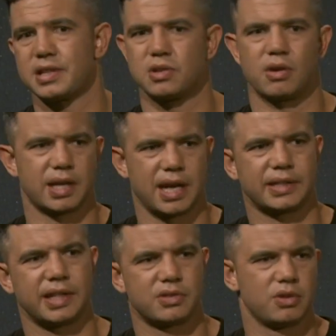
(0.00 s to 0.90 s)
that's not
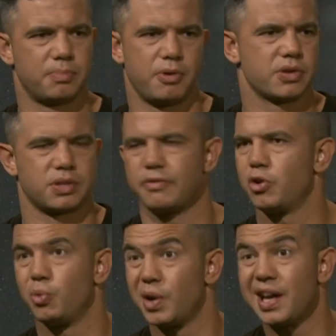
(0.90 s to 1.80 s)
connecting to the person of
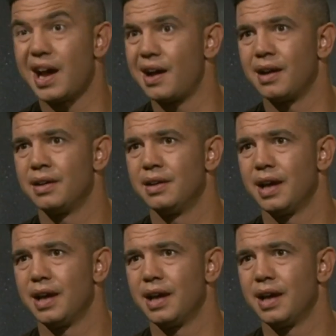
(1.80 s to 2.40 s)
who we are. Mm.